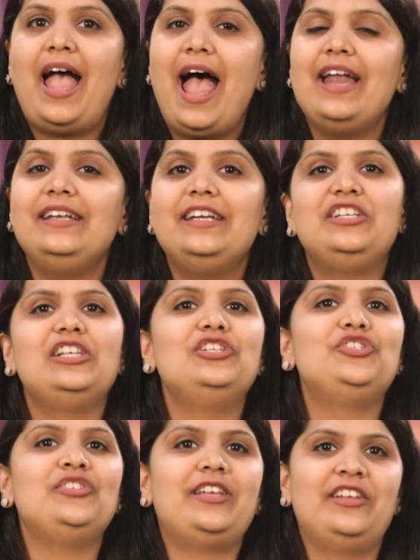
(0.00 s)
and
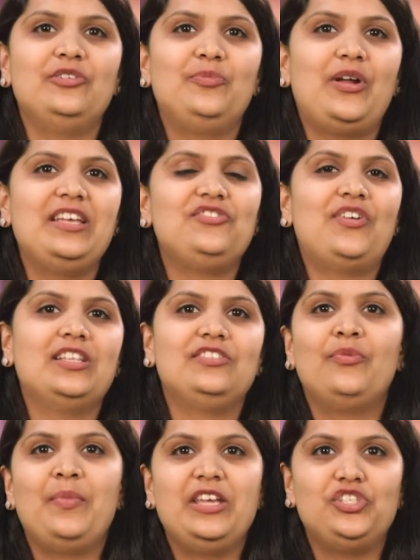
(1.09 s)
intelligent enterprise
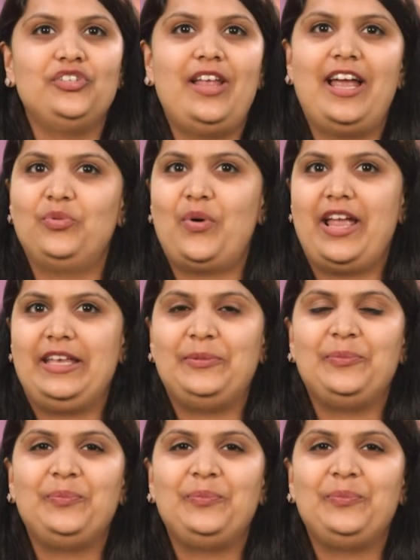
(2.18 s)
transformation at Wai.